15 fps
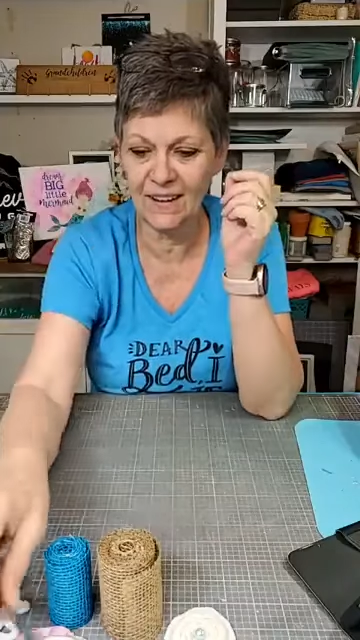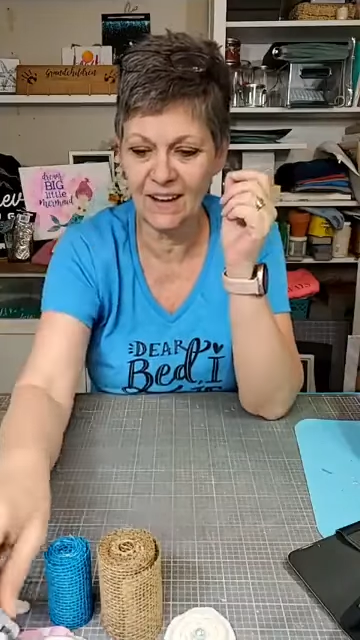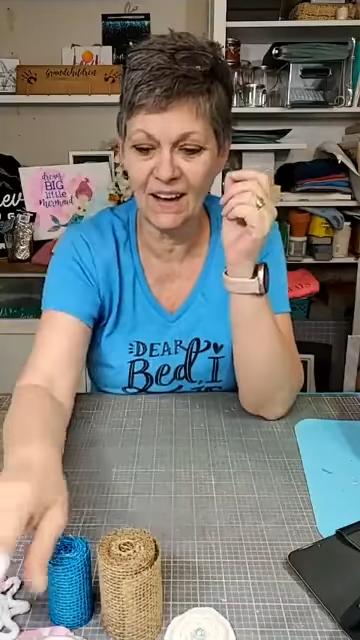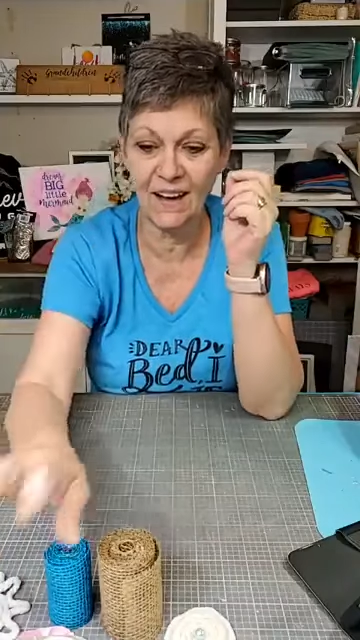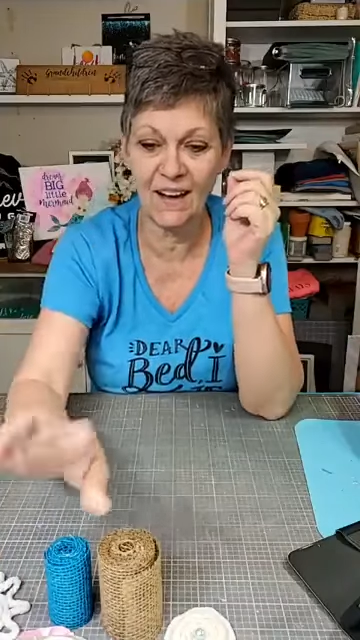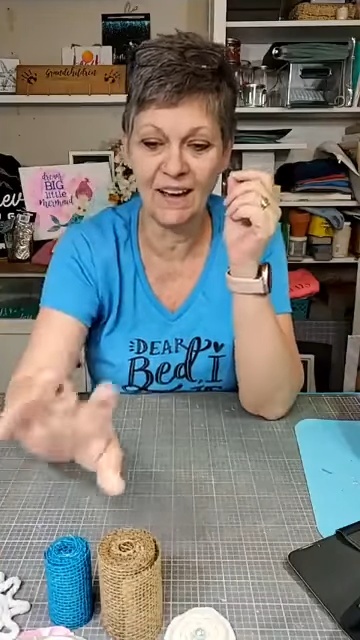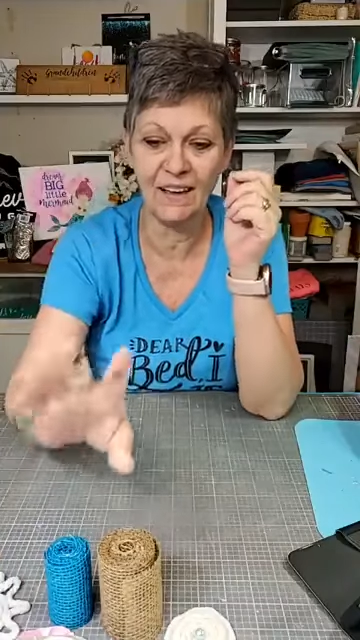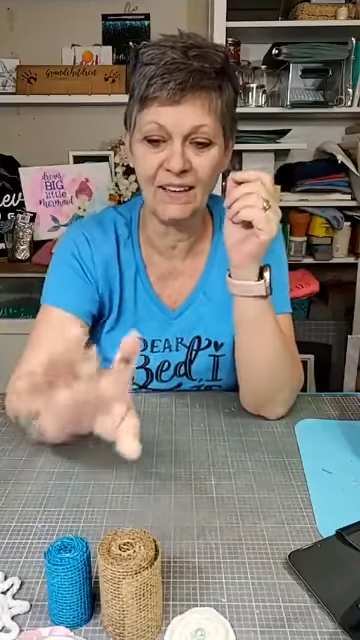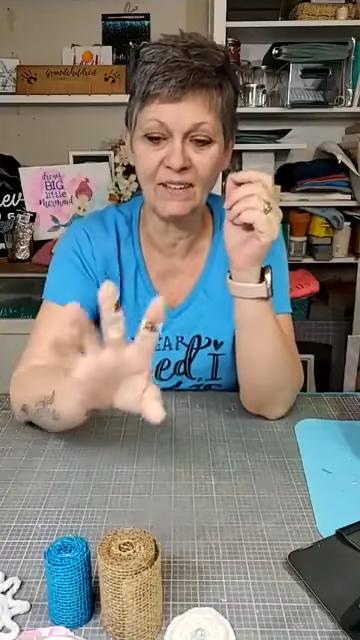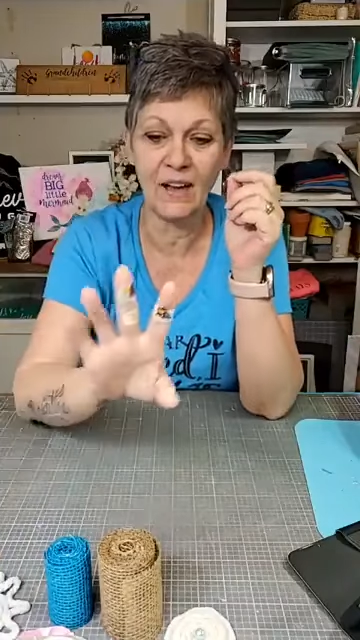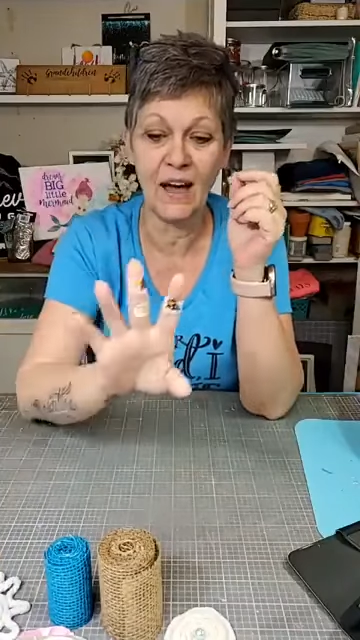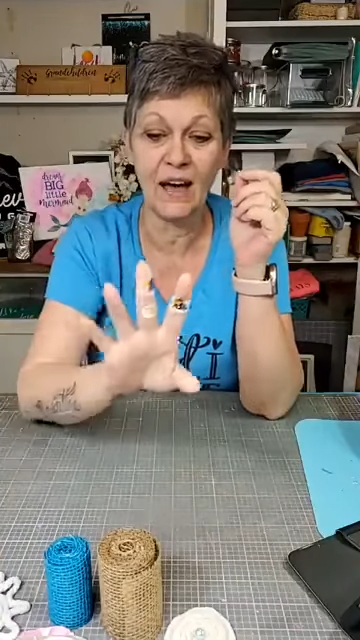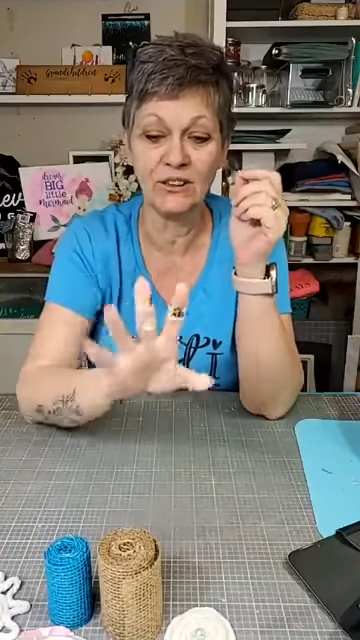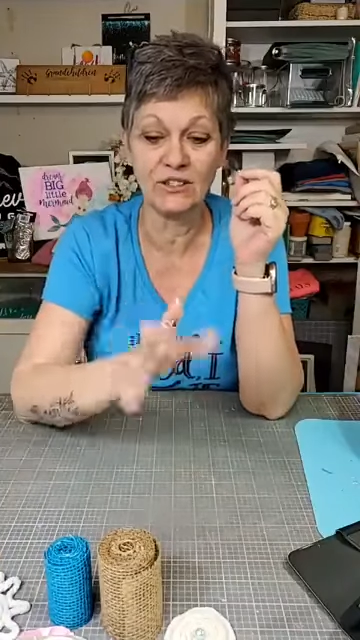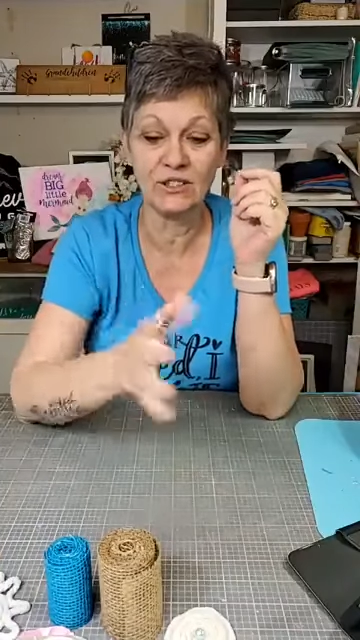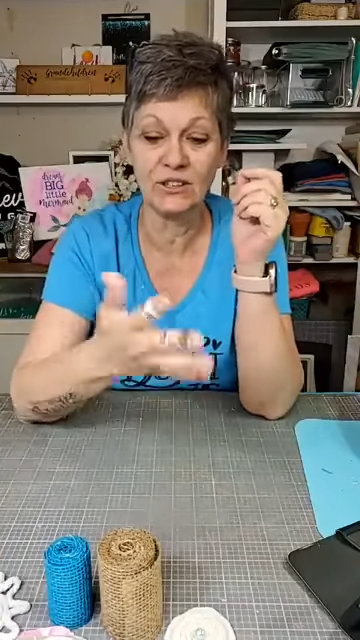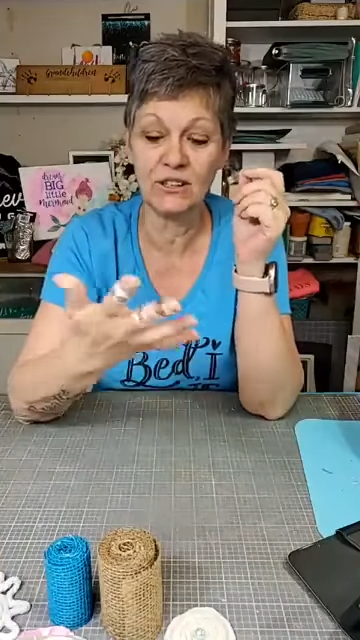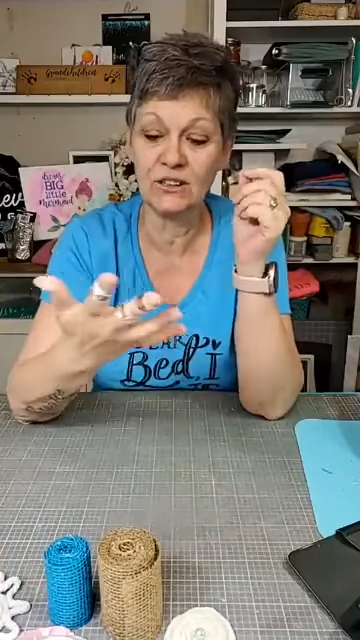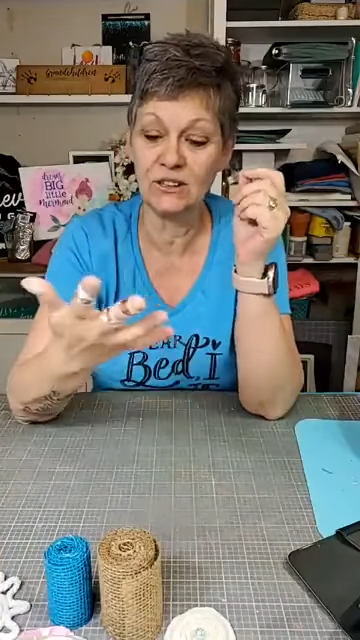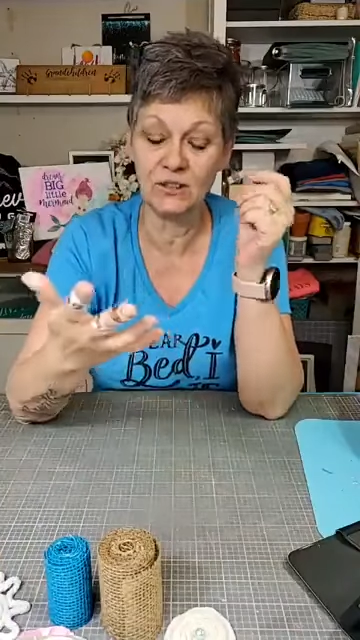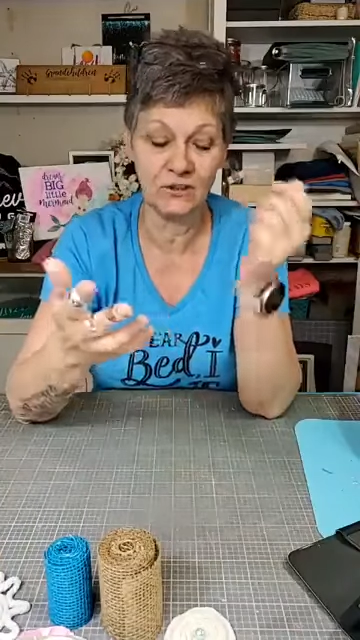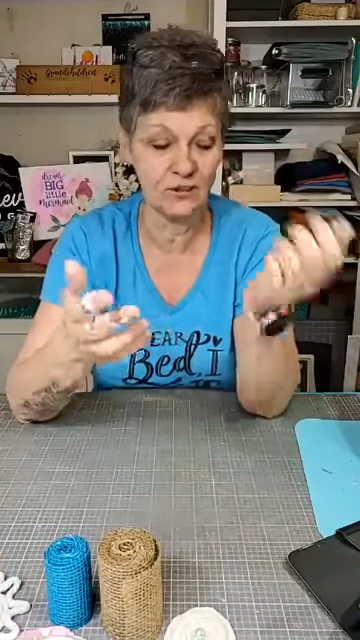
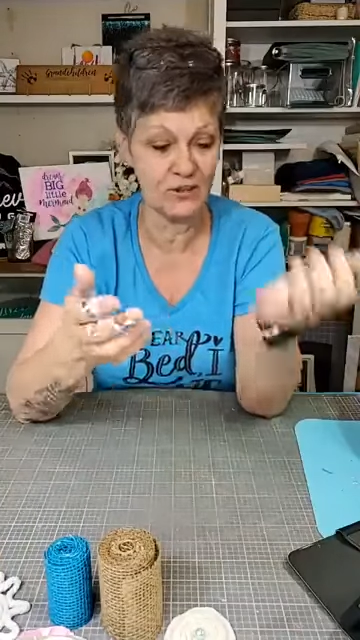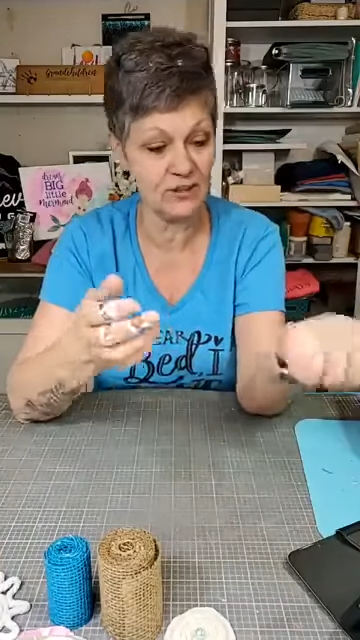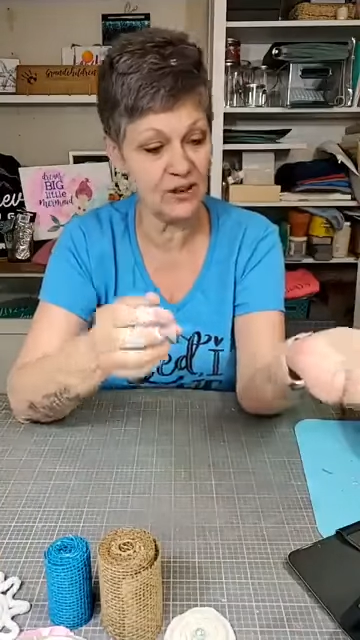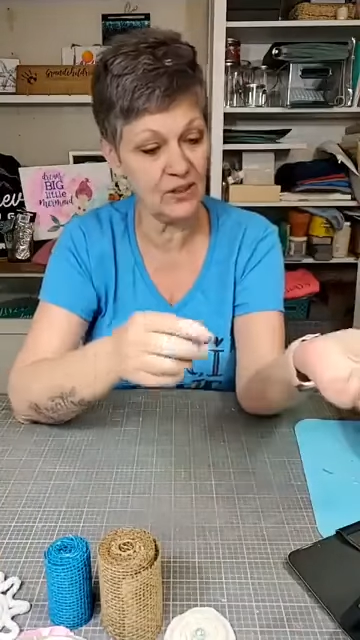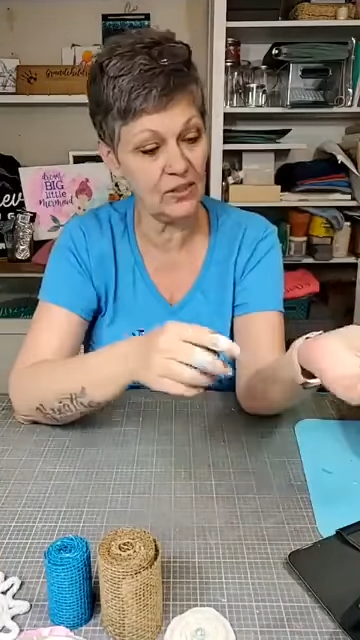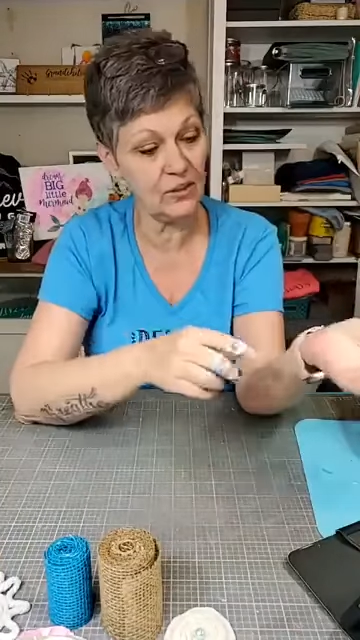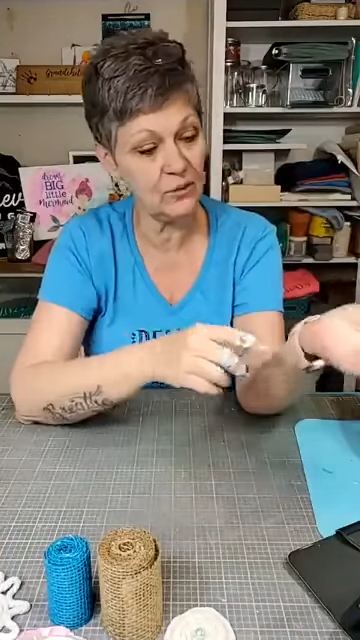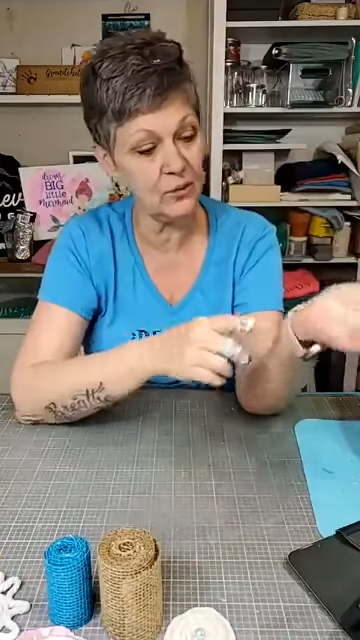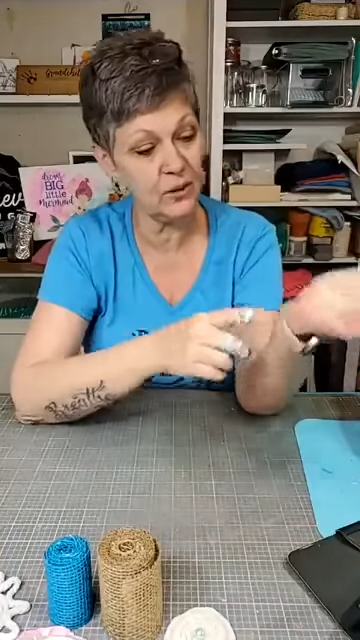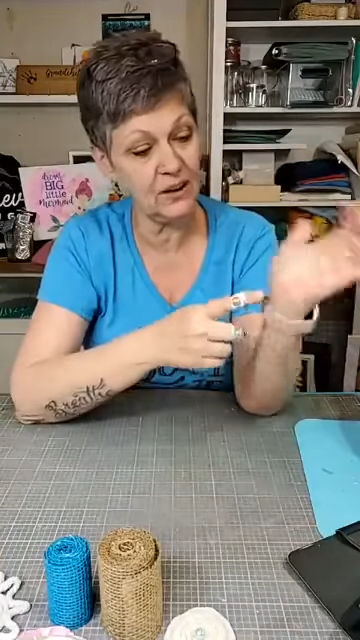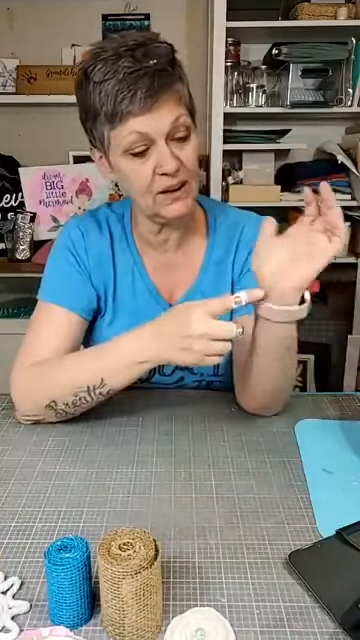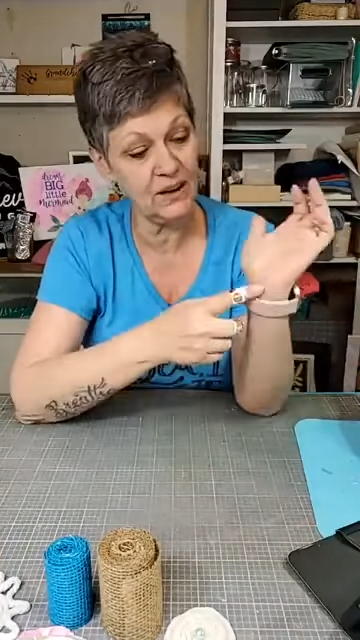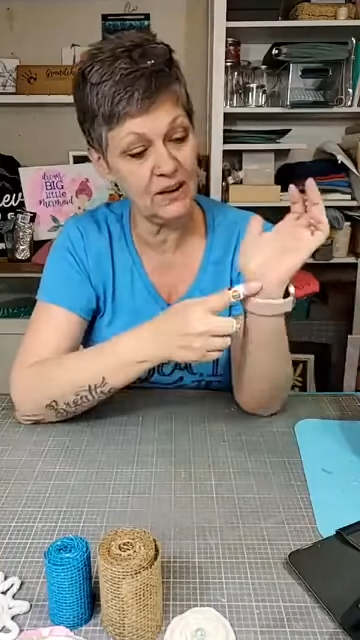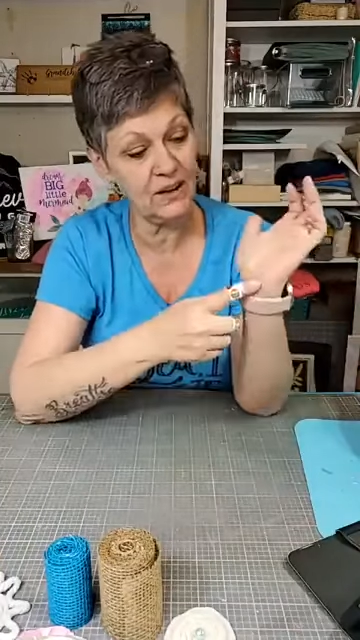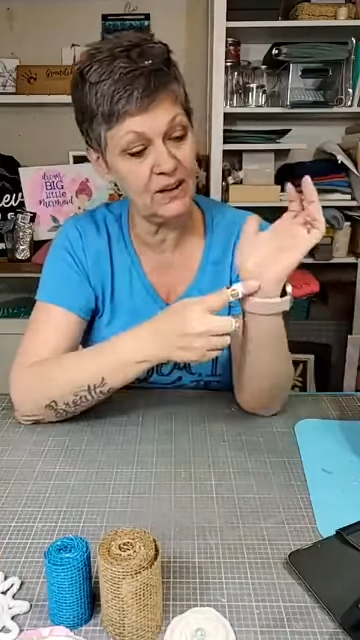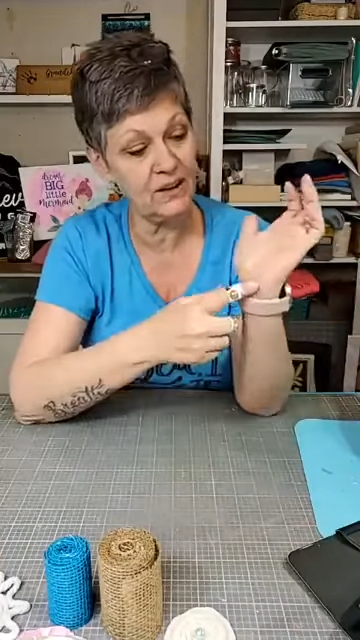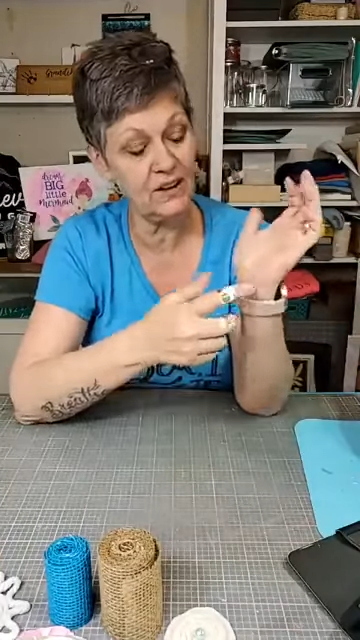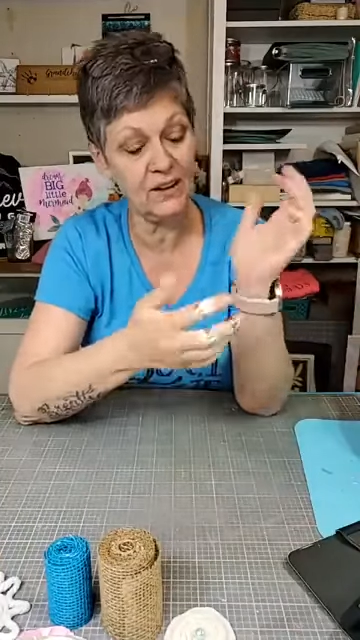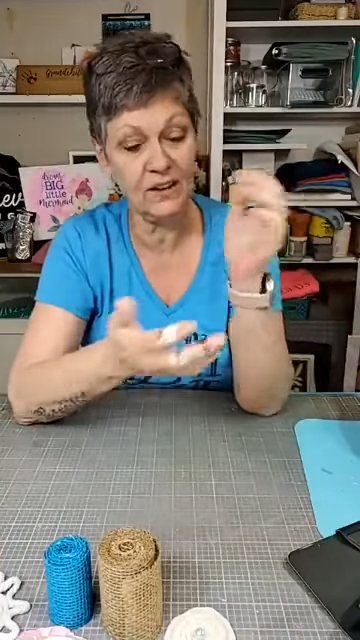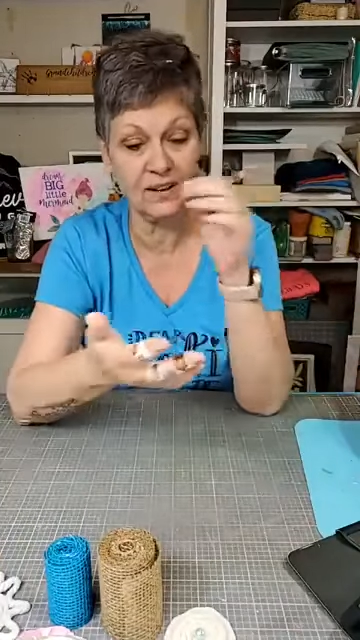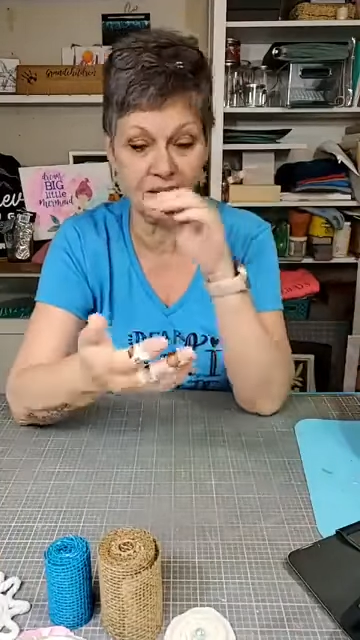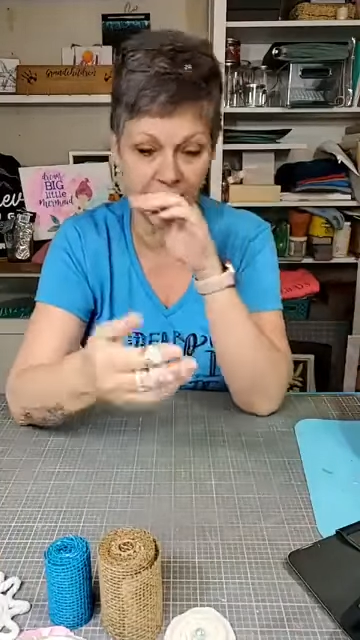There's another one
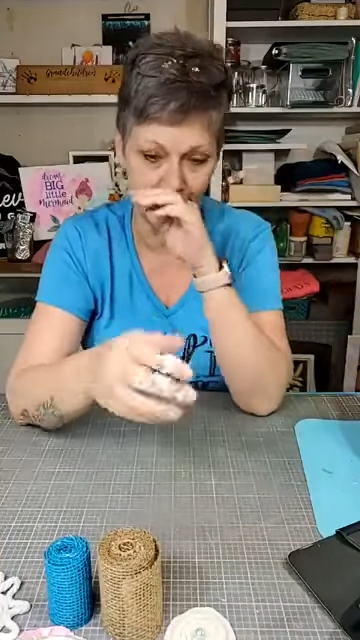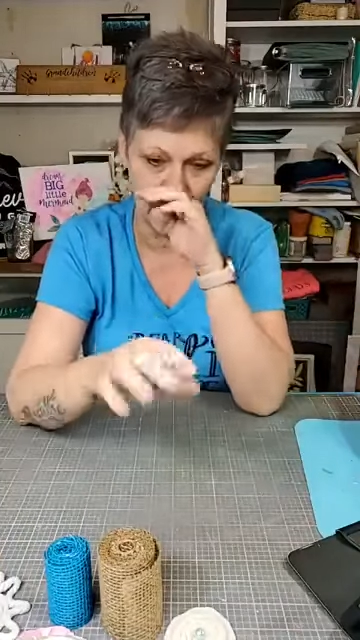here.